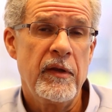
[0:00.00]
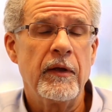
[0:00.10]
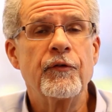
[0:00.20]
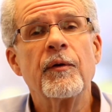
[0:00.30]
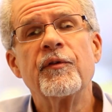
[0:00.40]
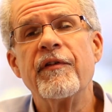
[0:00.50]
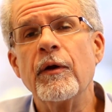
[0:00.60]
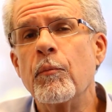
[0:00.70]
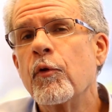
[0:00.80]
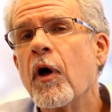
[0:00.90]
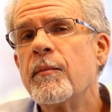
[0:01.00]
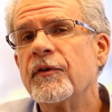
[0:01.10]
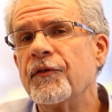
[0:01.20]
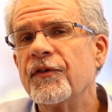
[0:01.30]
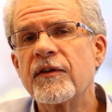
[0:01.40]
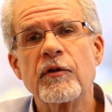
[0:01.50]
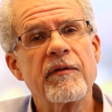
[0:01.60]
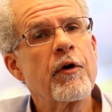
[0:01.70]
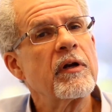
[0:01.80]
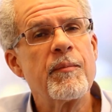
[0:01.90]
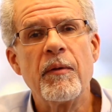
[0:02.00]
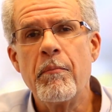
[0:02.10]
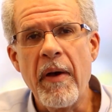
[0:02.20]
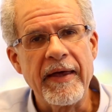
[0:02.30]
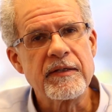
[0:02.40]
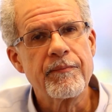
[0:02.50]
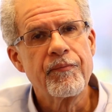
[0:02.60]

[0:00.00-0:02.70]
in terms of unemployment, etc., have already been met.